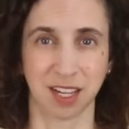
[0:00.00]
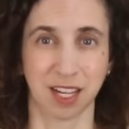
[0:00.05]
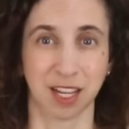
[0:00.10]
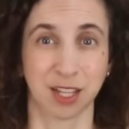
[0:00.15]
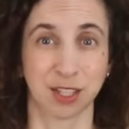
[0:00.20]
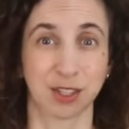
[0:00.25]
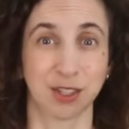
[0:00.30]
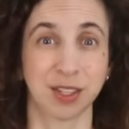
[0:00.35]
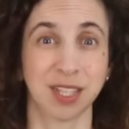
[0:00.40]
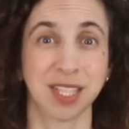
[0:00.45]

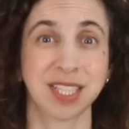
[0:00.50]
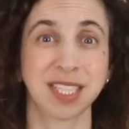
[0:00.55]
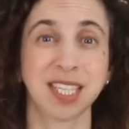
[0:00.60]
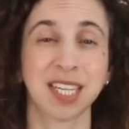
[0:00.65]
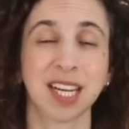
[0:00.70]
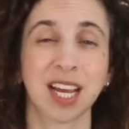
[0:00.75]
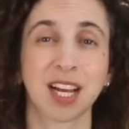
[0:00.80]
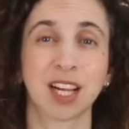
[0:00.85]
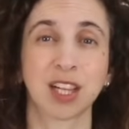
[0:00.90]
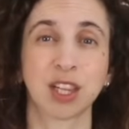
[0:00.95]
So let's
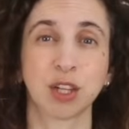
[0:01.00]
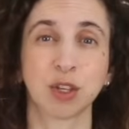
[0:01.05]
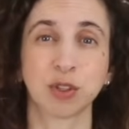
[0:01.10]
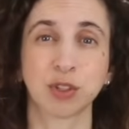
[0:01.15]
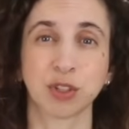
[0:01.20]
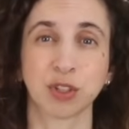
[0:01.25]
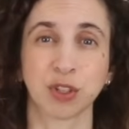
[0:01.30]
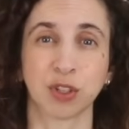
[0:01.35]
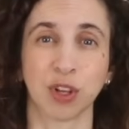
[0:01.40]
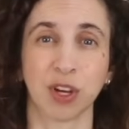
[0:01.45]
take a
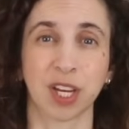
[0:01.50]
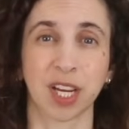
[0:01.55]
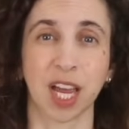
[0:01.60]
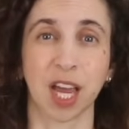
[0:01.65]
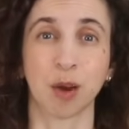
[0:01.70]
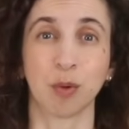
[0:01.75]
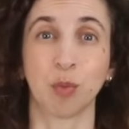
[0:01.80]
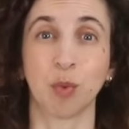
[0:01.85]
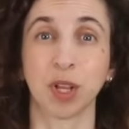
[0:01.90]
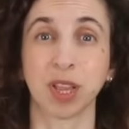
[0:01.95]
closer look
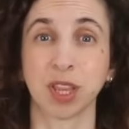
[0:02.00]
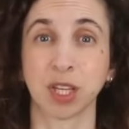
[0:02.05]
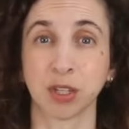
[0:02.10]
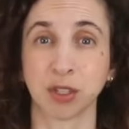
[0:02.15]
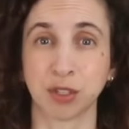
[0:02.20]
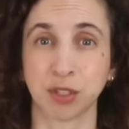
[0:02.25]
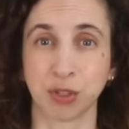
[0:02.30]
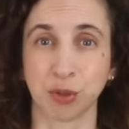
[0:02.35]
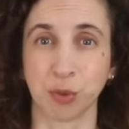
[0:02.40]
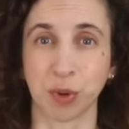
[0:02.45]
at what they're
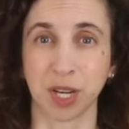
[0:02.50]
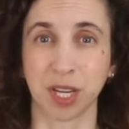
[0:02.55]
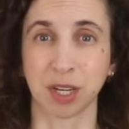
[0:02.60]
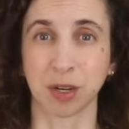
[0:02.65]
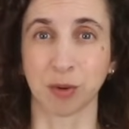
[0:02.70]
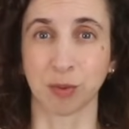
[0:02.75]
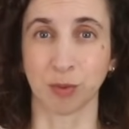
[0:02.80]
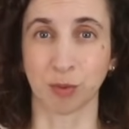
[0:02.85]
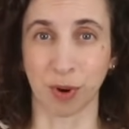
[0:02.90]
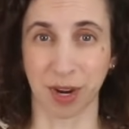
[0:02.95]

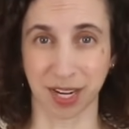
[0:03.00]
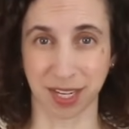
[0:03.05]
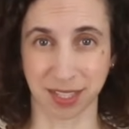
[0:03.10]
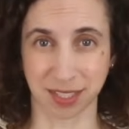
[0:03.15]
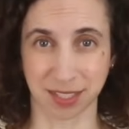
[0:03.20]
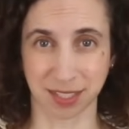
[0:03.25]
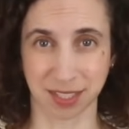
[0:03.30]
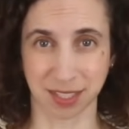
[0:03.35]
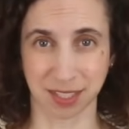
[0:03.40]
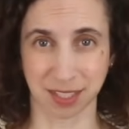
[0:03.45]
doing
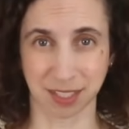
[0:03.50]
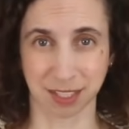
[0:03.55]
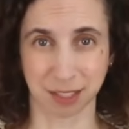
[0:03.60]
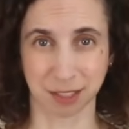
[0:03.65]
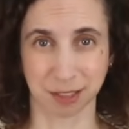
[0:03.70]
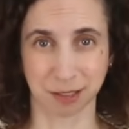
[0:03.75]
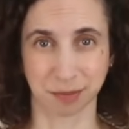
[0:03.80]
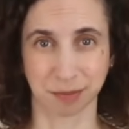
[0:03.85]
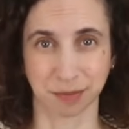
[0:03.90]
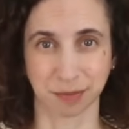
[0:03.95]
right.
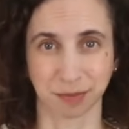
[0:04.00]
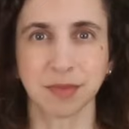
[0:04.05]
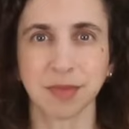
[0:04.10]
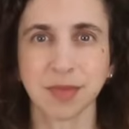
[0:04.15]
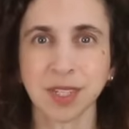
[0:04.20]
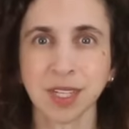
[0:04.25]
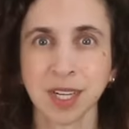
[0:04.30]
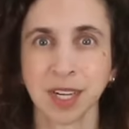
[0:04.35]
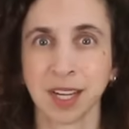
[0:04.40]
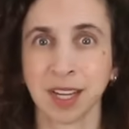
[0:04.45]

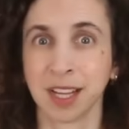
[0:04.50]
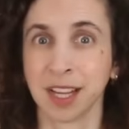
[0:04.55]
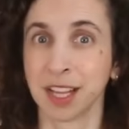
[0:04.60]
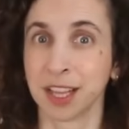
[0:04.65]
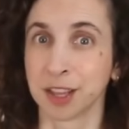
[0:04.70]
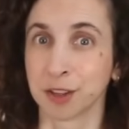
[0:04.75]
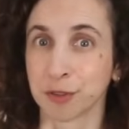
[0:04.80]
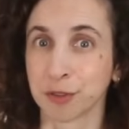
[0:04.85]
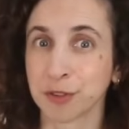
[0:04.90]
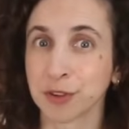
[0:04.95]

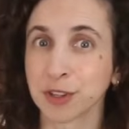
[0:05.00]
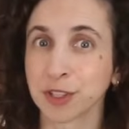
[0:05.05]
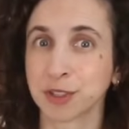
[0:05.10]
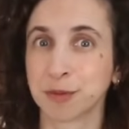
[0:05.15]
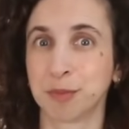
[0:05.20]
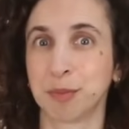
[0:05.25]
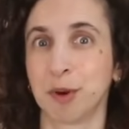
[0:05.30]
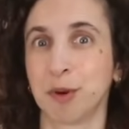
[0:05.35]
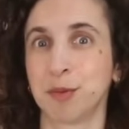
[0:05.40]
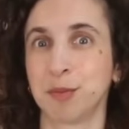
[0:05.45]
The
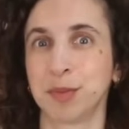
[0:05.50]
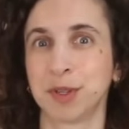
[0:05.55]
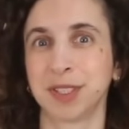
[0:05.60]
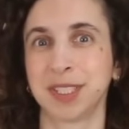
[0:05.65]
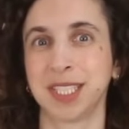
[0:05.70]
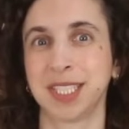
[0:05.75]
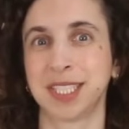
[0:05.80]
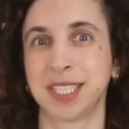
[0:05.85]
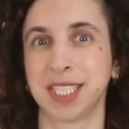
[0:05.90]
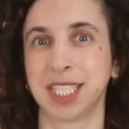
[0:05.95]
first bone
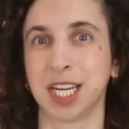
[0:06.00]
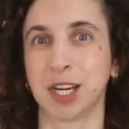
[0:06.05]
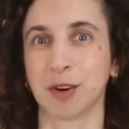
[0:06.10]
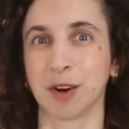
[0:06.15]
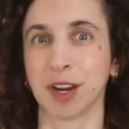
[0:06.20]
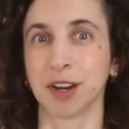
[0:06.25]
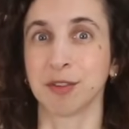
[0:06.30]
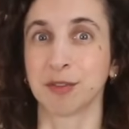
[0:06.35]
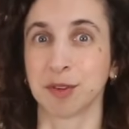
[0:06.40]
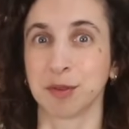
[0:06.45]
building
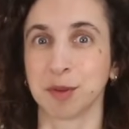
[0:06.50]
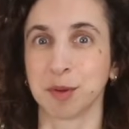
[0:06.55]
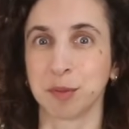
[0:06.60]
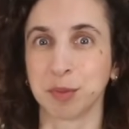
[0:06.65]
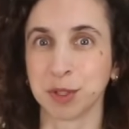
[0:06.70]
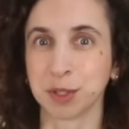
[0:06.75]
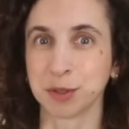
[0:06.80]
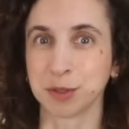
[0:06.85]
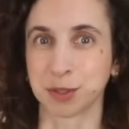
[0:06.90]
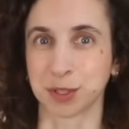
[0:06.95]
secret from the
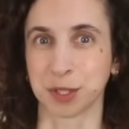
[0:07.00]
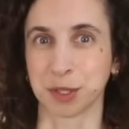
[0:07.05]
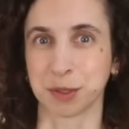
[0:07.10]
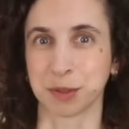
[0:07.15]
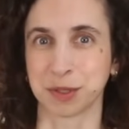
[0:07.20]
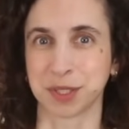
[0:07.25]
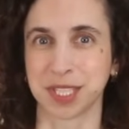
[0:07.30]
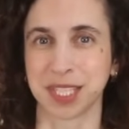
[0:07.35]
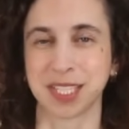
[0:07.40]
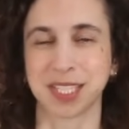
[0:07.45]
blue
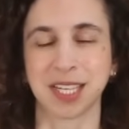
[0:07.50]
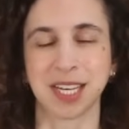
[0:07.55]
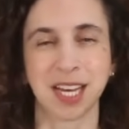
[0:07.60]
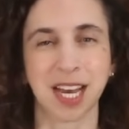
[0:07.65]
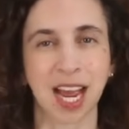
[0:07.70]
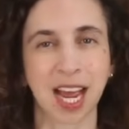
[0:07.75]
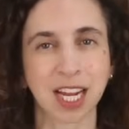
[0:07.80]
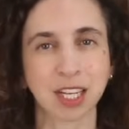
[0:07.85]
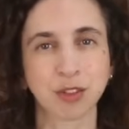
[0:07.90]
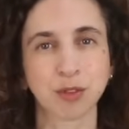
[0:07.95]
zones is
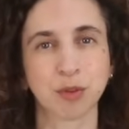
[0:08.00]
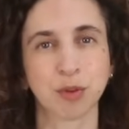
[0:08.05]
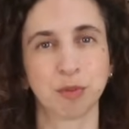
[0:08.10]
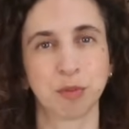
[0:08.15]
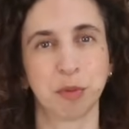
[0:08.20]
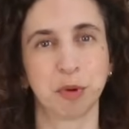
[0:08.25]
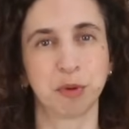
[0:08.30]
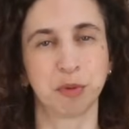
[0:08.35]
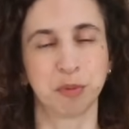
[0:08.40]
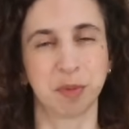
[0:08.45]
natural
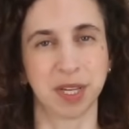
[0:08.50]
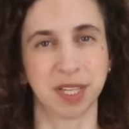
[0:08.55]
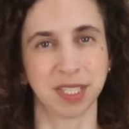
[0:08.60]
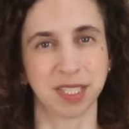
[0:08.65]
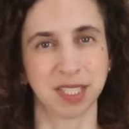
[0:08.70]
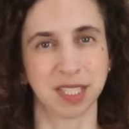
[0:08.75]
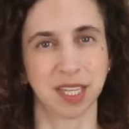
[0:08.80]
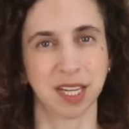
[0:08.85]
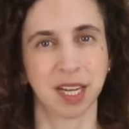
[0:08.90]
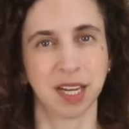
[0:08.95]

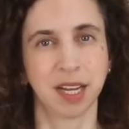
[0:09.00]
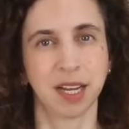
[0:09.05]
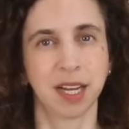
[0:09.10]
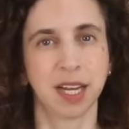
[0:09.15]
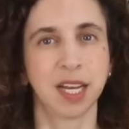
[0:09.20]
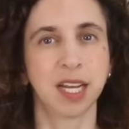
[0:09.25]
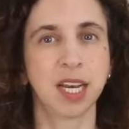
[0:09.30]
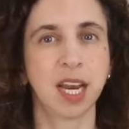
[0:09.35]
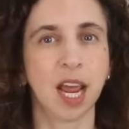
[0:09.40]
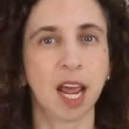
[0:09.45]
movement.
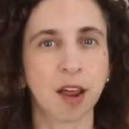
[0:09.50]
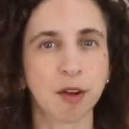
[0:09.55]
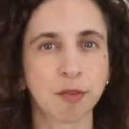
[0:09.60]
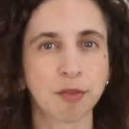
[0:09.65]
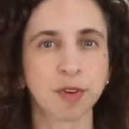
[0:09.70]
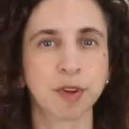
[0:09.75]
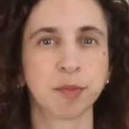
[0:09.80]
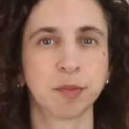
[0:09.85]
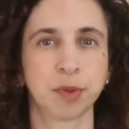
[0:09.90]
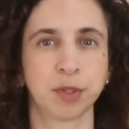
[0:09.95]
In
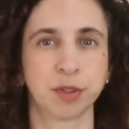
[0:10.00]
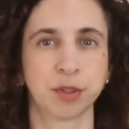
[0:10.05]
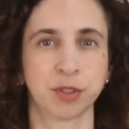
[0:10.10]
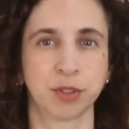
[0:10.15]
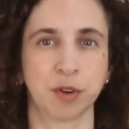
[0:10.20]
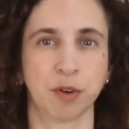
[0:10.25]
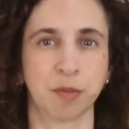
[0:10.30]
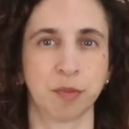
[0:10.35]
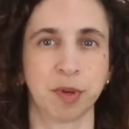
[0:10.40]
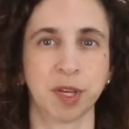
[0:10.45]
every blue
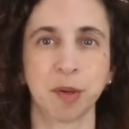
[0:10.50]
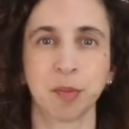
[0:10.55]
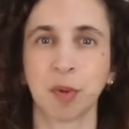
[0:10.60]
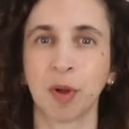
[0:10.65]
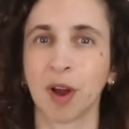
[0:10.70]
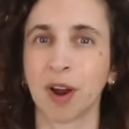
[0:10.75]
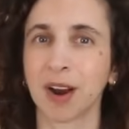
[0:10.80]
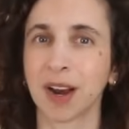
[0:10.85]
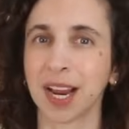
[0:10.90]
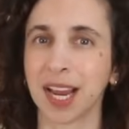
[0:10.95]
zone,
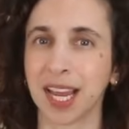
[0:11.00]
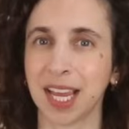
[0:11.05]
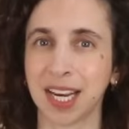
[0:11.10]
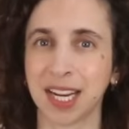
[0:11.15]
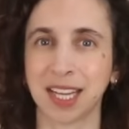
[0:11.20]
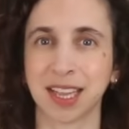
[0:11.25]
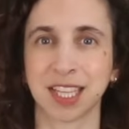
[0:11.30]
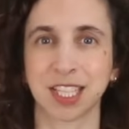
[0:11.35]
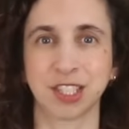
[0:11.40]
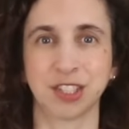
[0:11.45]
people aren't
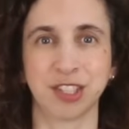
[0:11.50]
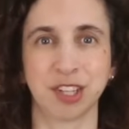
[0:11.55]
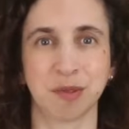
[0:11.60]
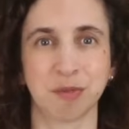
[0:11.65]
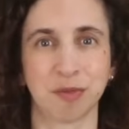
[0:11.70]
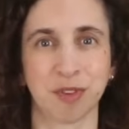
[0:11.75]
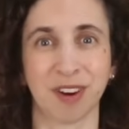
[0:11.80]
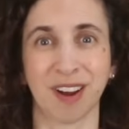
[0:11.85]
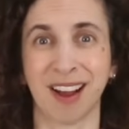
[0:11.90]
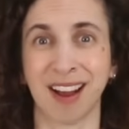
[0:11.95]
hitting the
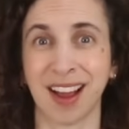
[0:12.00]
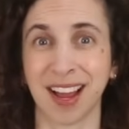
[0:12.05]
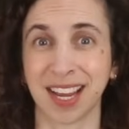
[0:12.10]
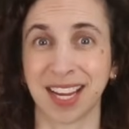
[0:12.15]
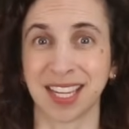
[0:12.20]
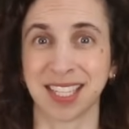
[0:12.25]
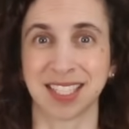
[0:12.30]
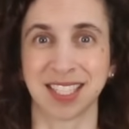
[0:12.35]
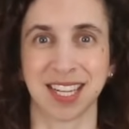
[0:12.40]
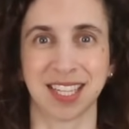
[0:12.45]
gym for high
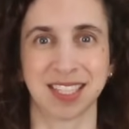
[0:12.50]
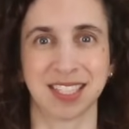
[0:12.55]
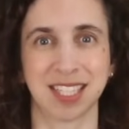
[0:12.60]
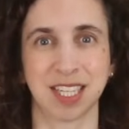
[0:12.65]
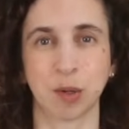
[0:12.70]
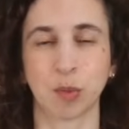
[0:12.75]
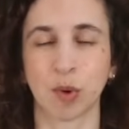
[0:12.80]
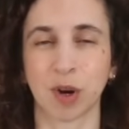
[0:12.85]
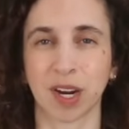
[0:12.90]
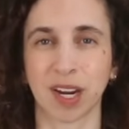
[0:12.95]

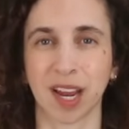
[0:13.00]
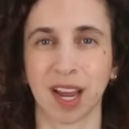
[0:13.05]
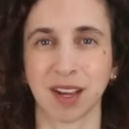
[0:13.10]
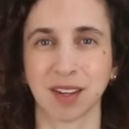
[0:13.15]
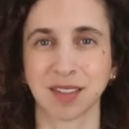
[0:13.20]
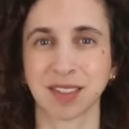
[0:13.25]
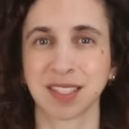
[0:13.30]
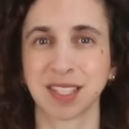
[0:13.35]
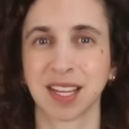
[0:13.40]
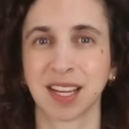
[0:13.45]
intensity
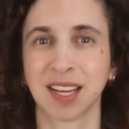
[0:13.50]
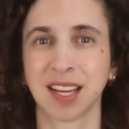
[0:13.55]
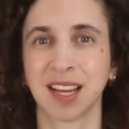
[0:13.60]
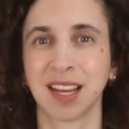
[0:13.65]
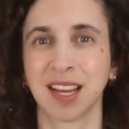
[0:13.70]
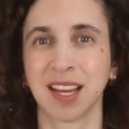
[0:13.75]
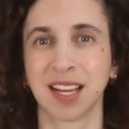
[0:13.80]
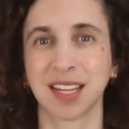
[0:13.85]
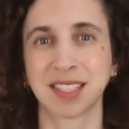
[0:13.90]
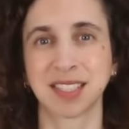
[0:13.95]
workouts.
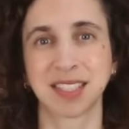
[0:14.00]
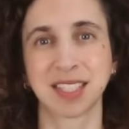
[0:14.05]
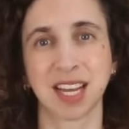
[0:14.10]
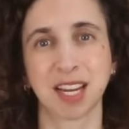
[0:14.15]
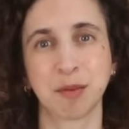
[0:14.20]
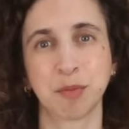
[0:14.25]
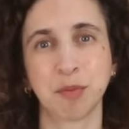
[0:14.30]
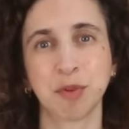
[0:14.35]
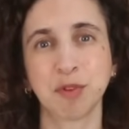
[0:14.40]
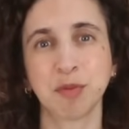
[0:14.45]

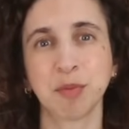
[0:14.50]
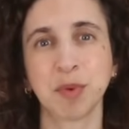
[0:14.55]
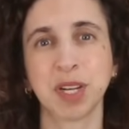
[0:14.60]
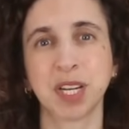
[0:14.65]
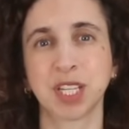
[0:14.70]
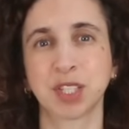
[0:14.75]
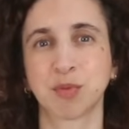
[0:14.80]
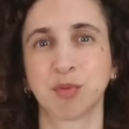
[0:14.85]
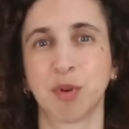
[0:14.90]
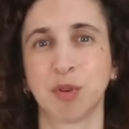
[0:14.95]
Instead,
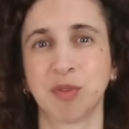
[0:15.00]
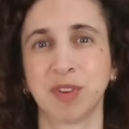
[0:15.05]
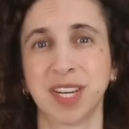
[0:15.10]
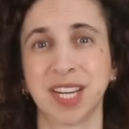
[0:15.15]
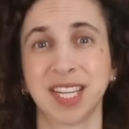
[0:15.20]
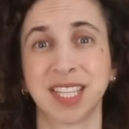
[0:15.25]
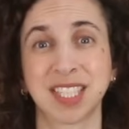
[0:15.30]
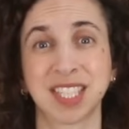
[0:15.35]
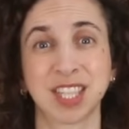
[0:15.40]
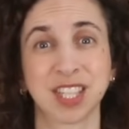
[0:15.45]
movement is woven
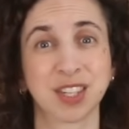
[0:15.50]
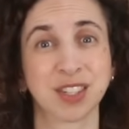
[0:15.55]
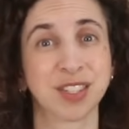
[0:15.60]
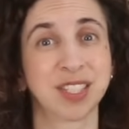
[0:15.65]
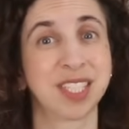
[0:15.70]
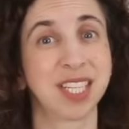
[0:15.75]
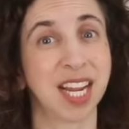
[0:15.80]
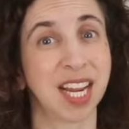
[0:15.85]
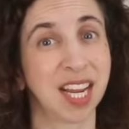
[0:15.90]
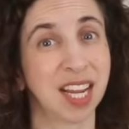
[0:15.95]
into their
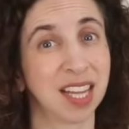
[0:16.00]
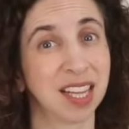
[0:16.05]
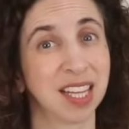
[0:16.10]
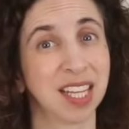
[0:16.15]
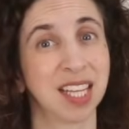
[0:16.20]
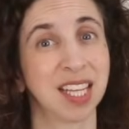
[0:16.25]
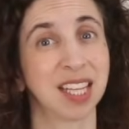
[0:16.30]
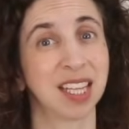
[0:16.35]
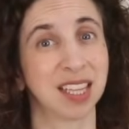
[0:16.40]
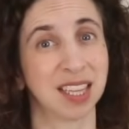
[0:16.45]

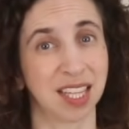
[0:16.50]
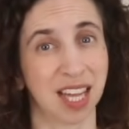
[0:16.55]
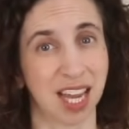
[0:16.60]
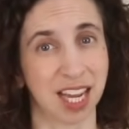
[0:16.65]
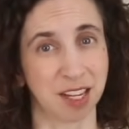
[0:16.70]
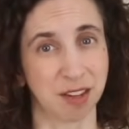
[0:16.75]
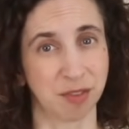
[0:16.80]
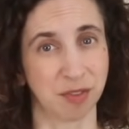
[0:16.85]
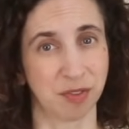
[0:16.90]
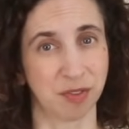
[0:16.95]
daily
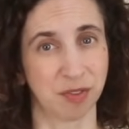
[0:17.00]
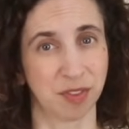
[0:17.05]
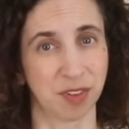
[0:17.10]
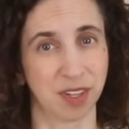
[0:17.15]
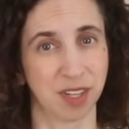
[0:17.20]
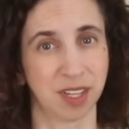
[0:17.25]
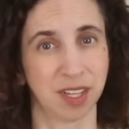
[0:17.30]
life.